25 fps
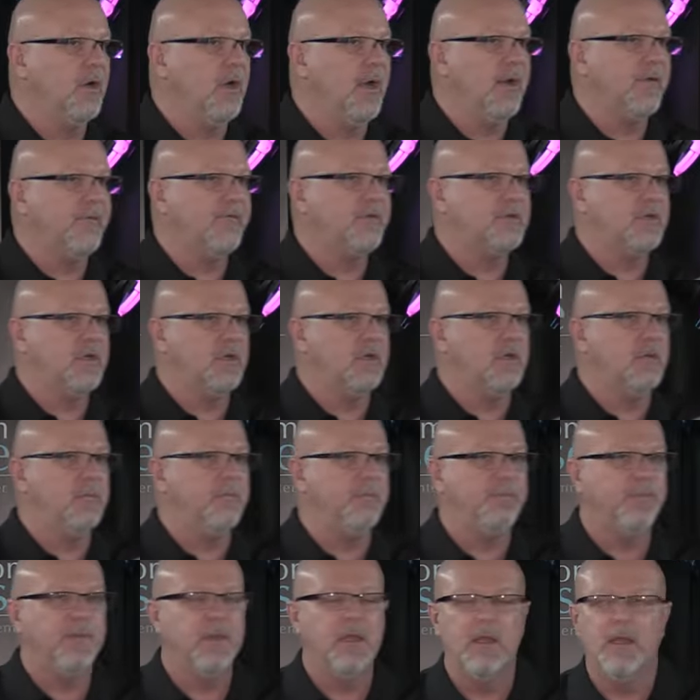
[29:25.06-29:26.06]
like sheep,
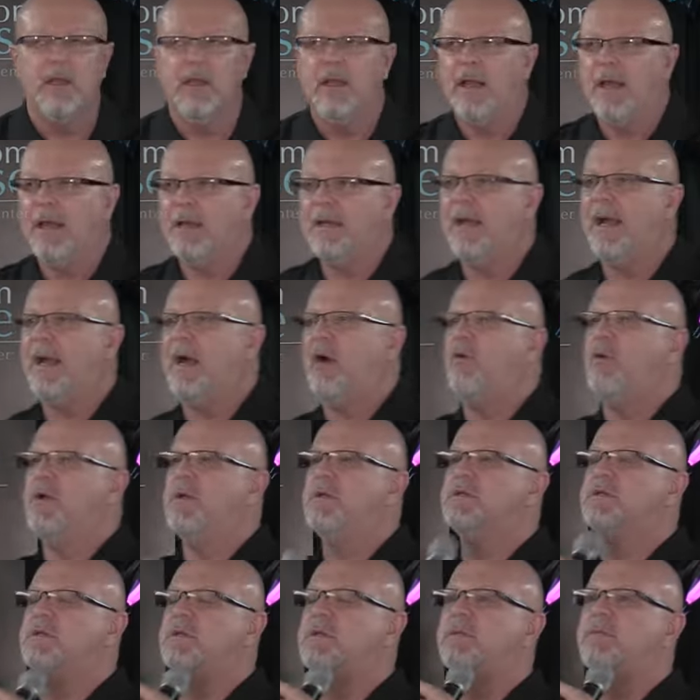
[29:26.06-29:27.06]
and how
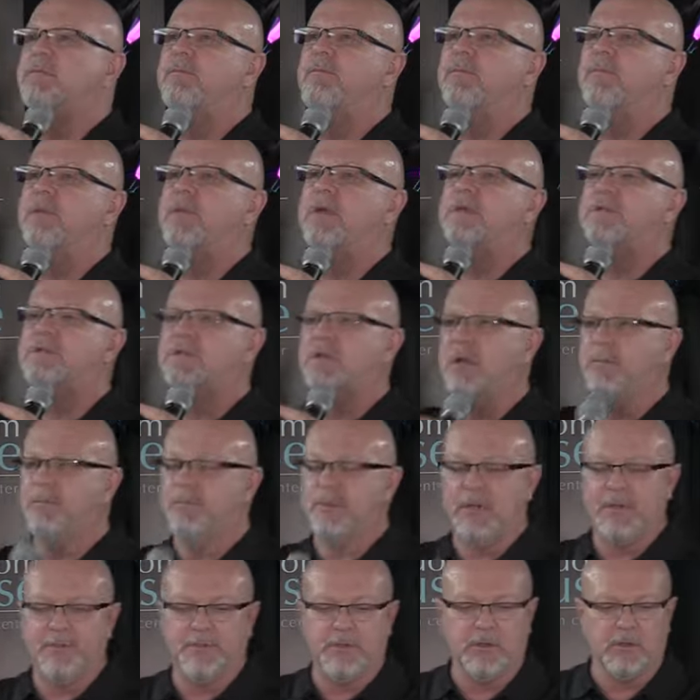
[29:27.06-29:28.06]
is it that some
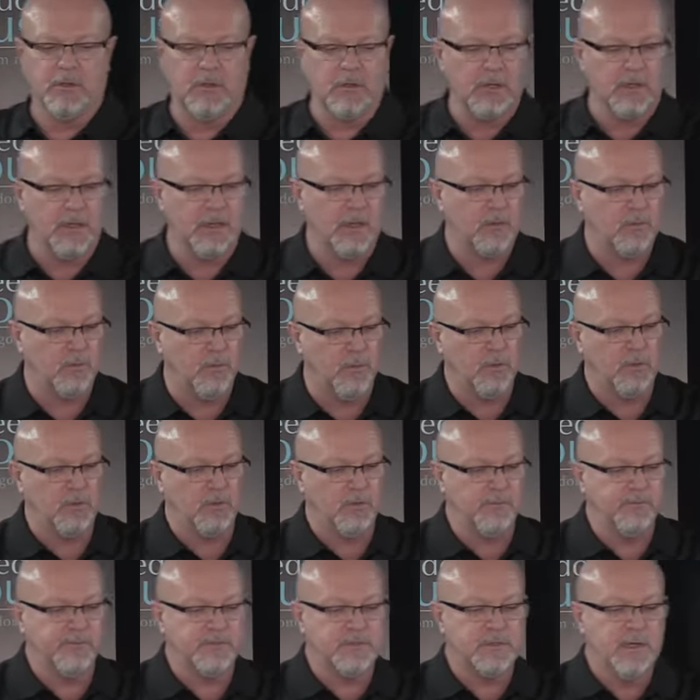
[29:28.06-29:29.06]
people are like
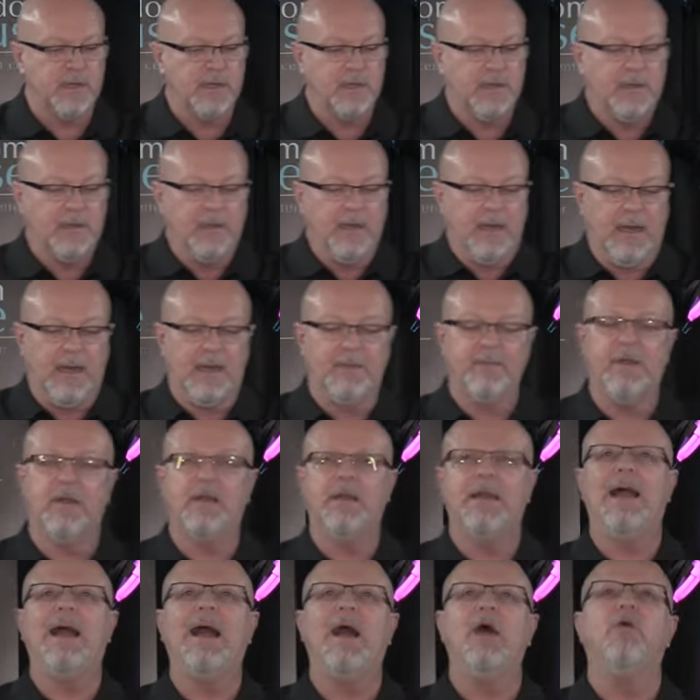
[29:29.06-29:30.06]
wolves, and then
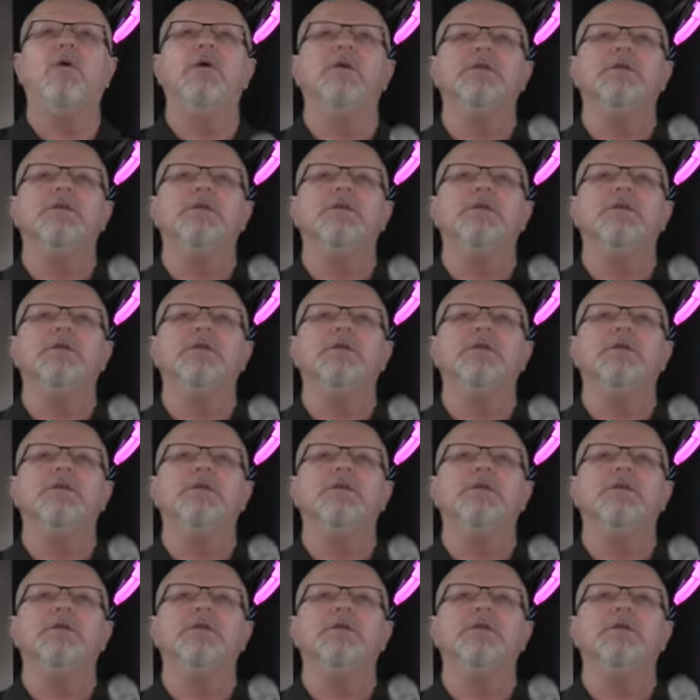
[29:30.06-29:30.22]
how